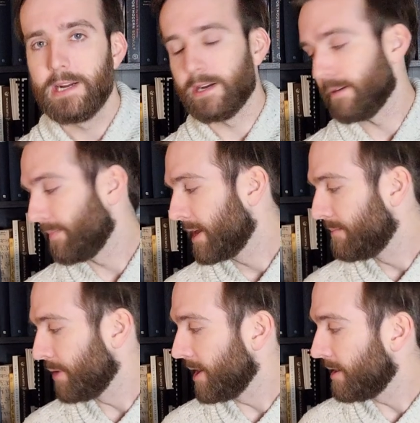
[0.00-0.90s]
Um,
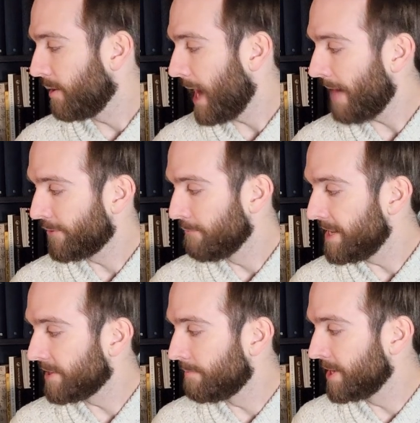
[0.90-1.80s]
but after
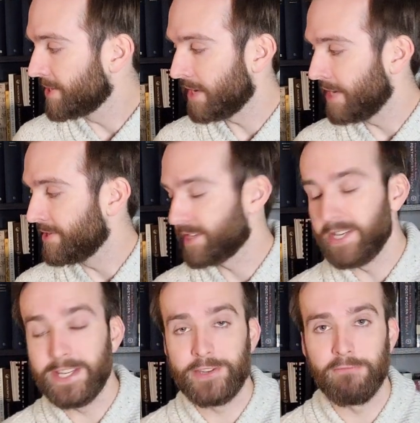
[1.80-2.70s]
reading The Blizzard, I just
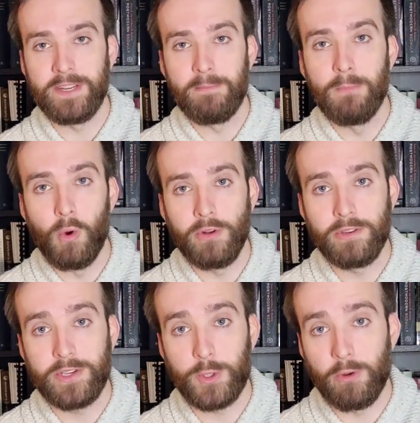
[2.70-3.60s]
needed to read
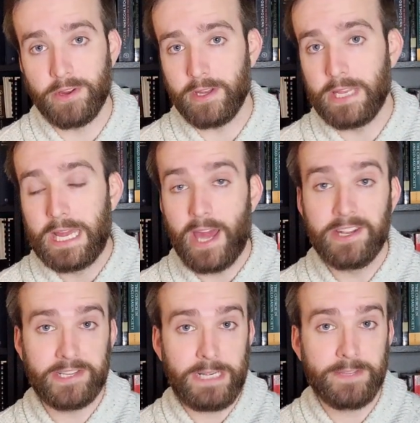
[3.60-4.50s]
more Sorokin. And
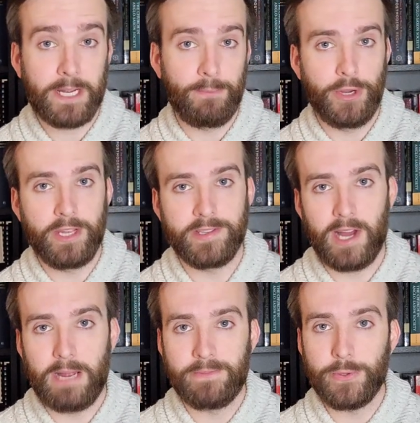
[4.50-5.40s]
it seems like a pretty good
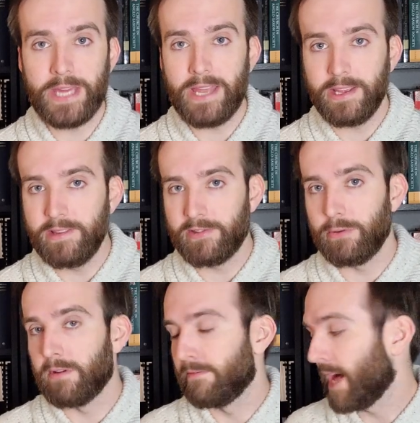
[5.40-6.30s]
time to get
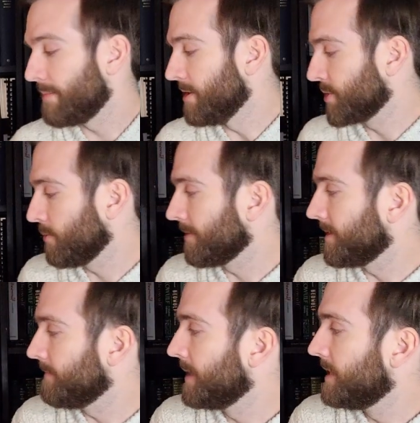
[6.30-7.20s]
into Vladimir
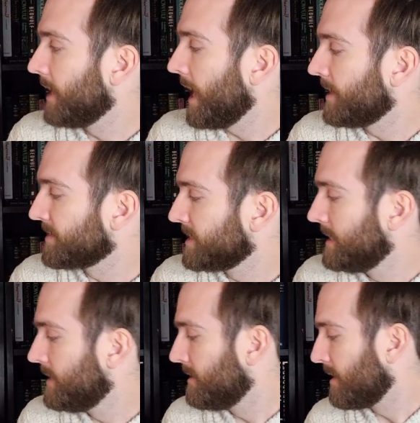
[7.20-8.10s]
Sorokin, as
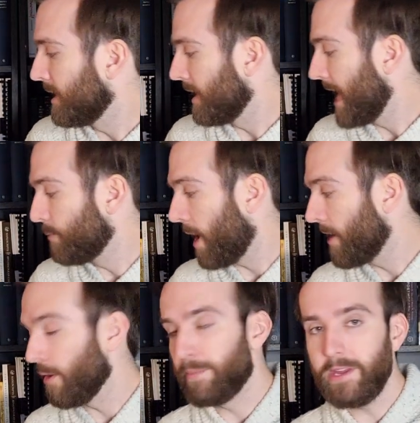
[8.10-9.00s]
uh, N
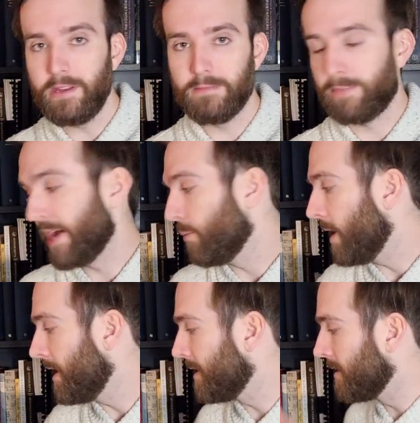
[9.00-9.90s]
Y R B, by
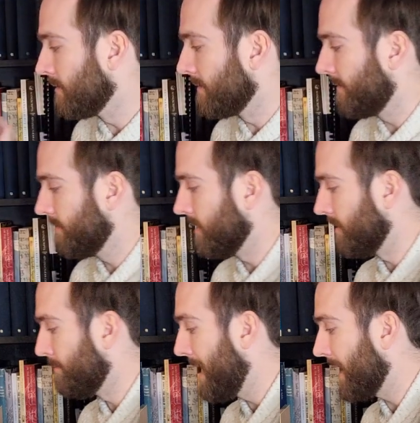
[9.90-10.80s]
way of
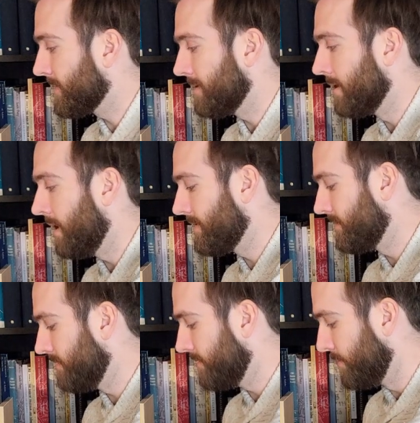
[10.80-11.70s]
Uh, Max
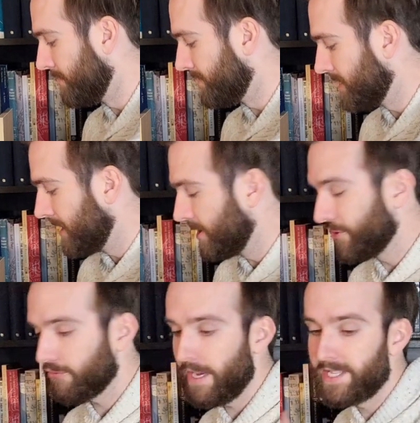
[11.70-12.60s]
Lawton, who is
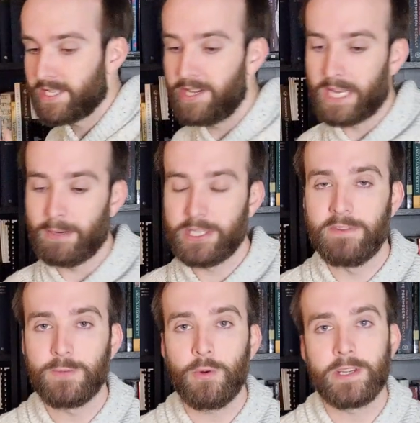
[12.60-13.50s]
translating a bunch of
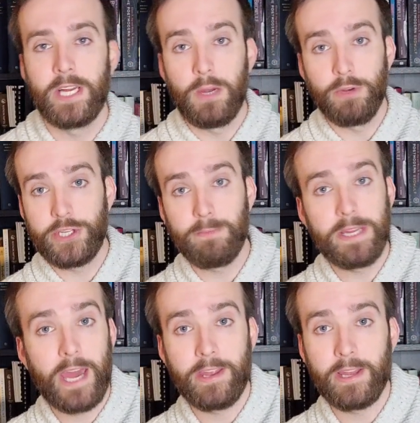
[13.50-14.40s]
his works, we should
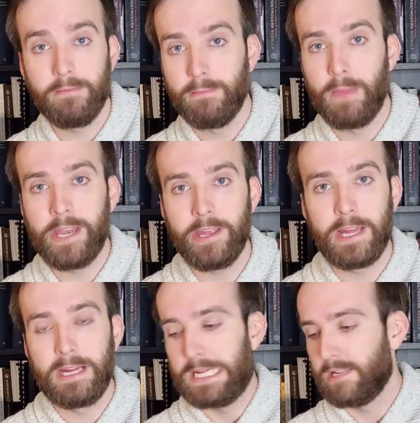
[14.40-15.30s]
be getting
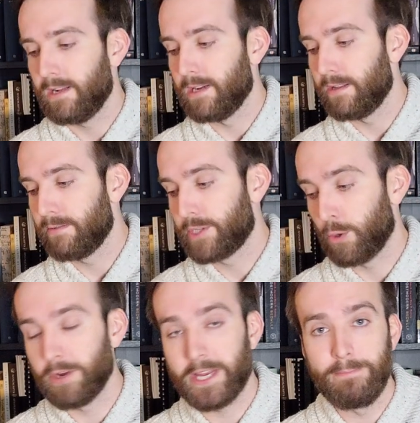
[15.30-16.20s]
many uh,
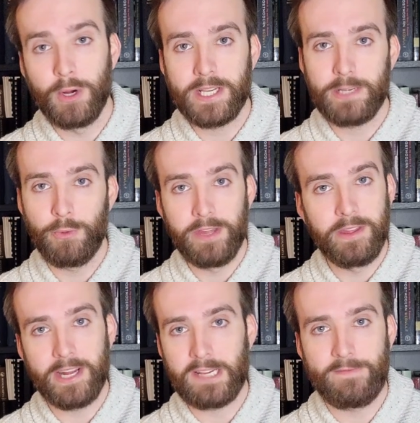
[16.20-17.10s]
Sorokin books within
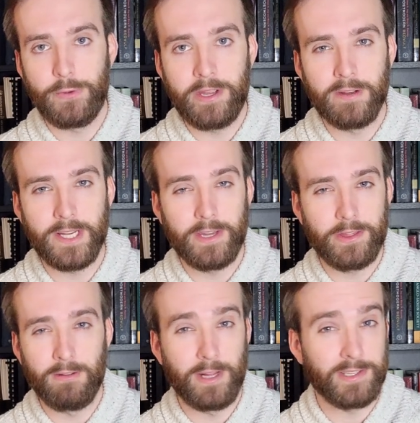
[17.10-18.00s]
the next few years. I
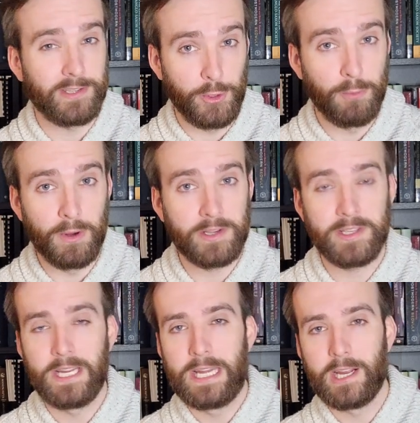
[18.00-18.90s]
think there are like two
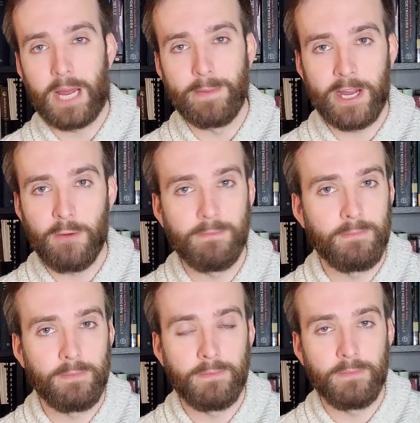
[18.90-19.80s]
books coming
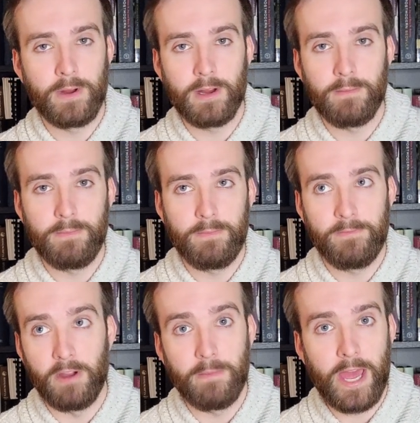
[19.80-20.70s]
out uh,
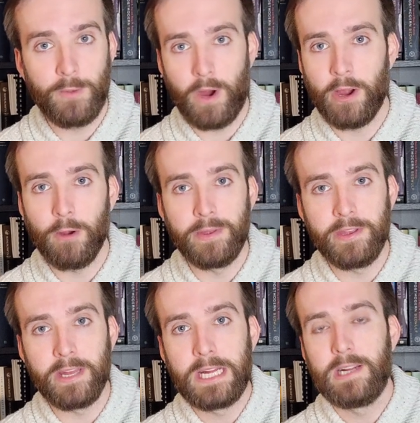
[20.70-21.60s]
from N Y R
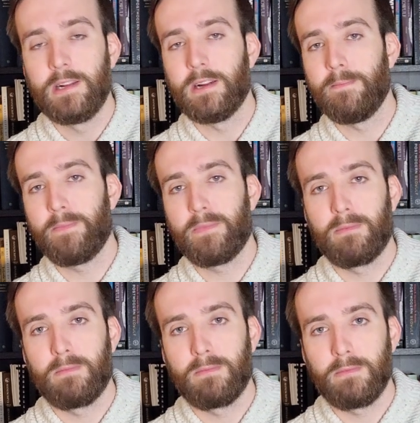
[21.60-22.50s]
B um,
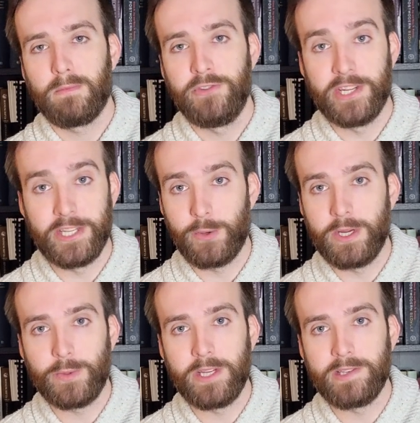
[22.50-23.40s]
just in
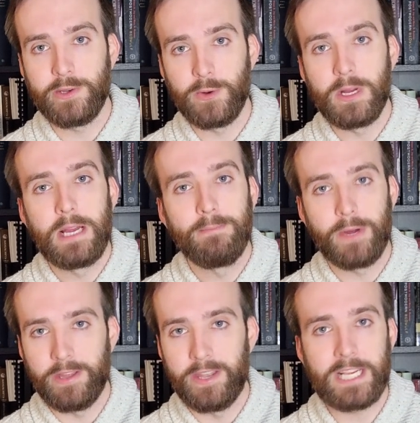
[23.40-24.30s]
twenty twenty-two,
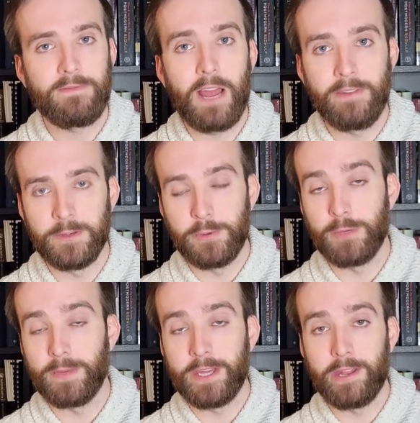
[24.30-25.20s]
but in the next five years we
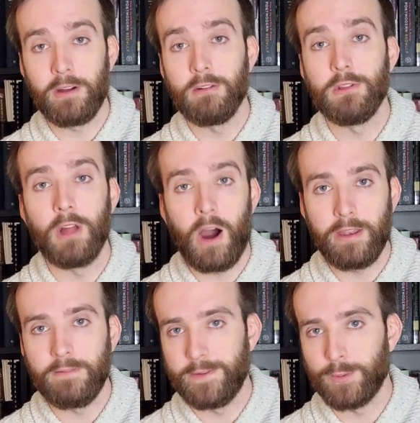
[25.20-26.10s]
should be getting a
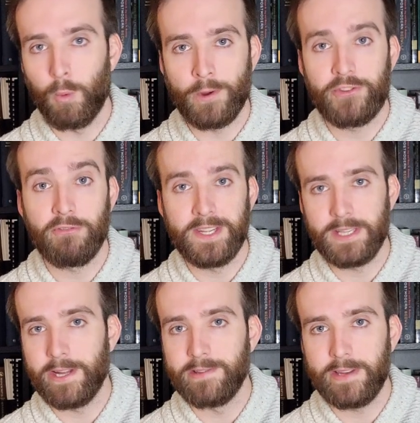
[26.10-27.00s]
lot of his work
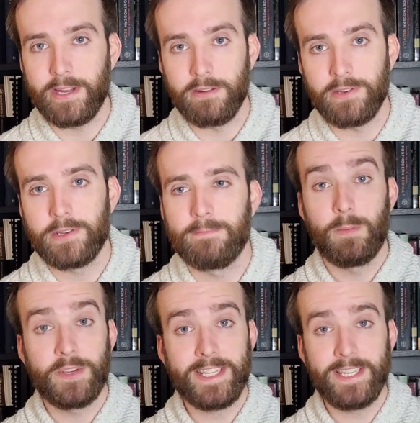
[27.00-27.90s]
translated into English.
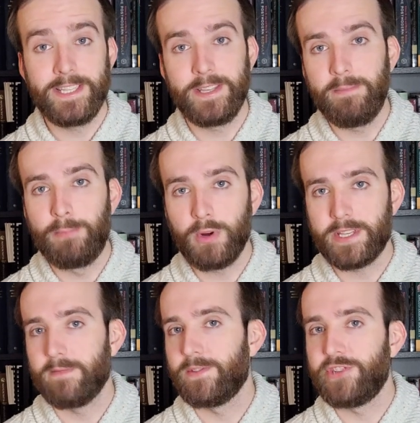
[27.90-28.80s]
Number six is The
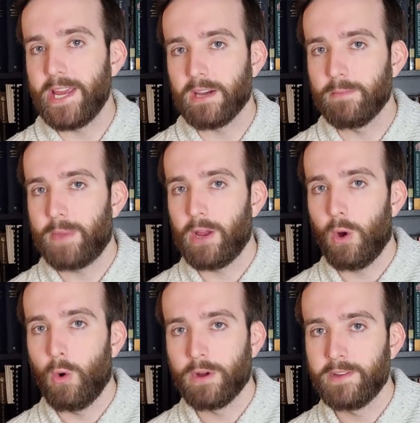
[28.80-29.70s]
Books of Jacob by
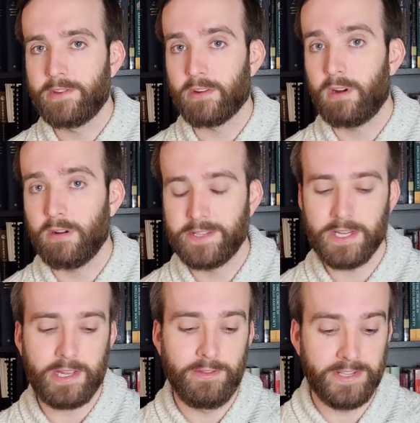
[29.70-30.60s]
Olga
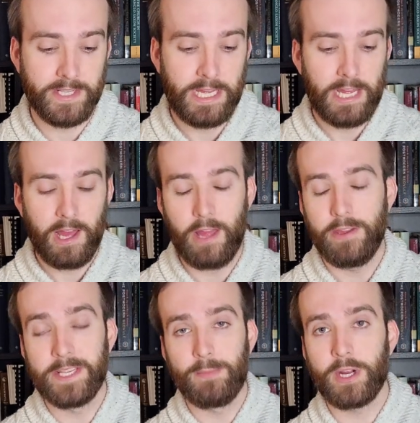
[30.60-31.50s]
Tokarczuk, and this
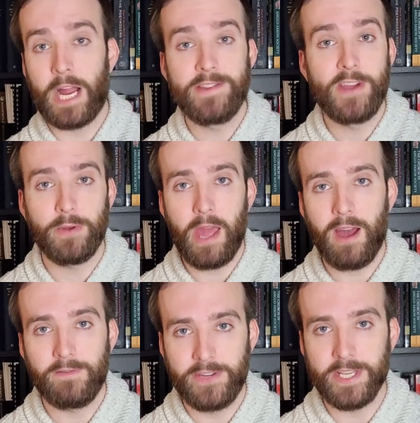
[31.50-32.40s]
is a book I don't
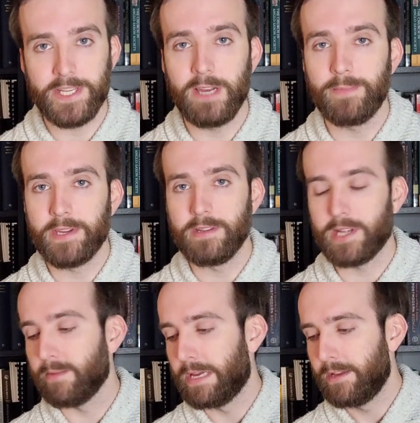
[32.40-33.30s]
have just yet because
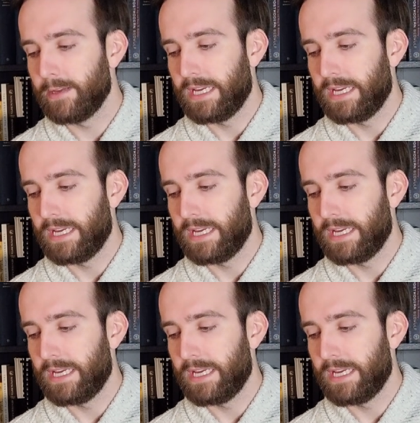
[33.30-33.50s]
I'm